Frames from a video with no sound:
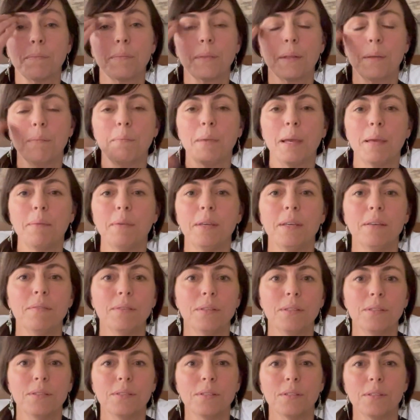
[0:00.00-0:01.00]
maybe
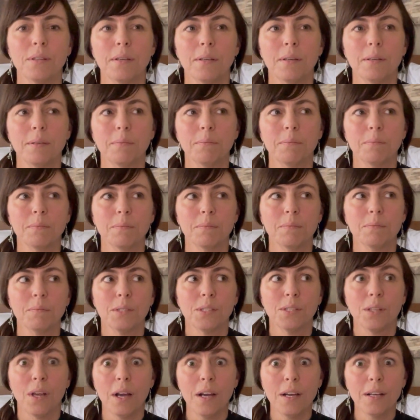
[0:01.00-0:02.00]
even some
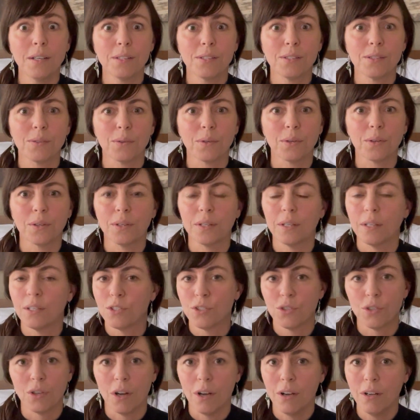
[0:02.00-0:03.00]
socks or a
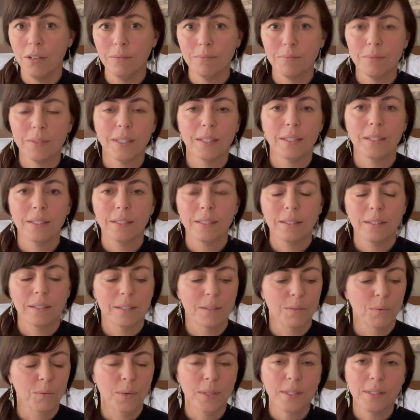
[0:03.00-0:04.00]
shawl.
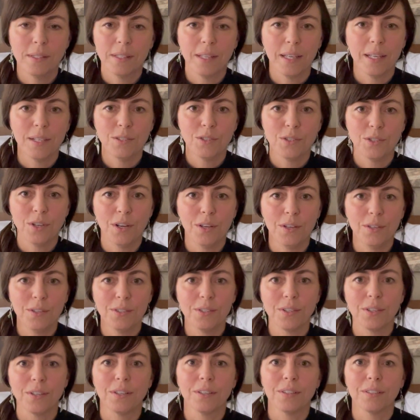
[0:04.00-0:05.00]
One skein shawls
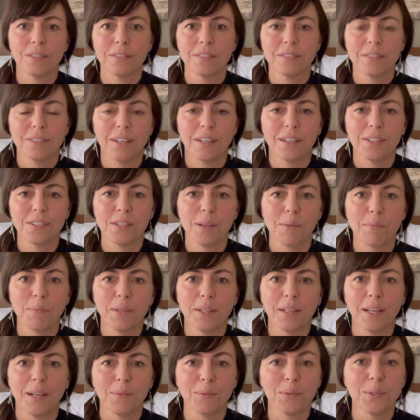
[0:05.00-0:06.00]
are
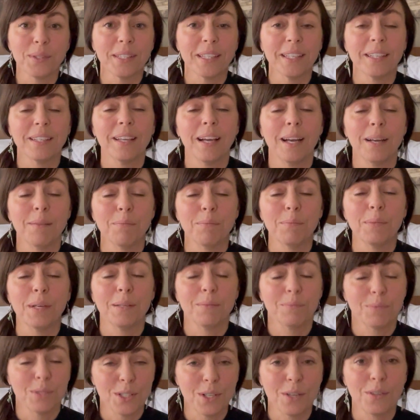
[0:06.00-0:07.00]
something
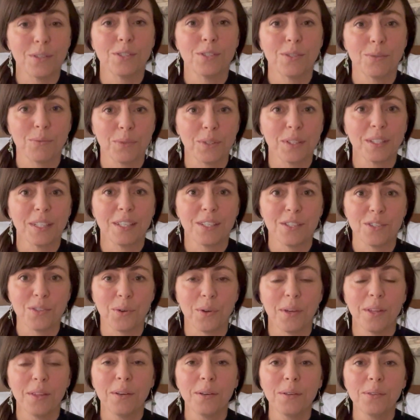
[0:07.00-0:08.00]
I'm starting to really
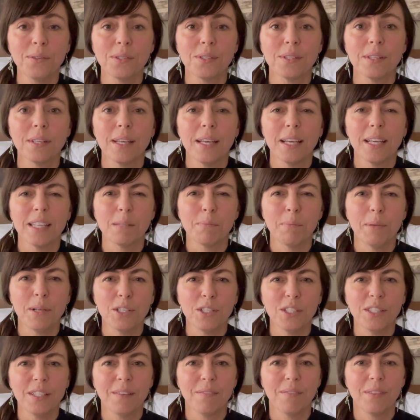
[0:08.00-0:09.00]
enjoy those,
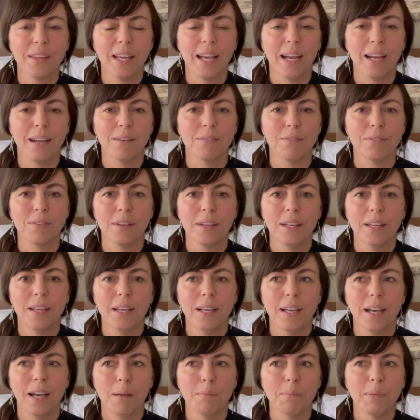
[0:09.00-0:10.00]
especially if they have
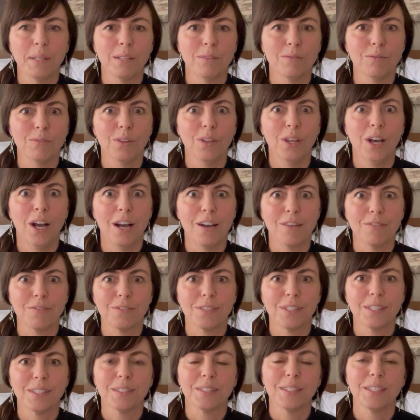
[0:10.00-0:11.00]
a bit of
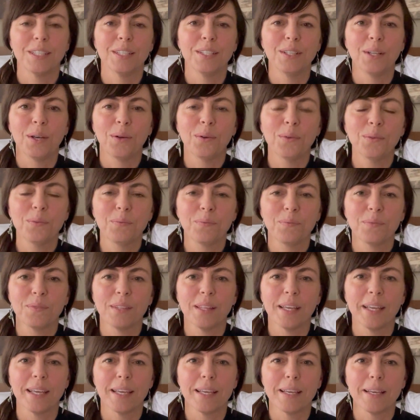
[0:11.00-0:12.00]
loft, you know,
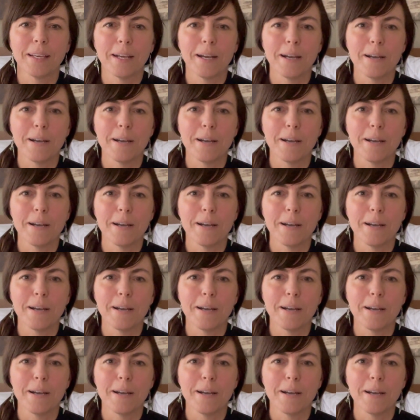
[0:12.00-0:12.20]
like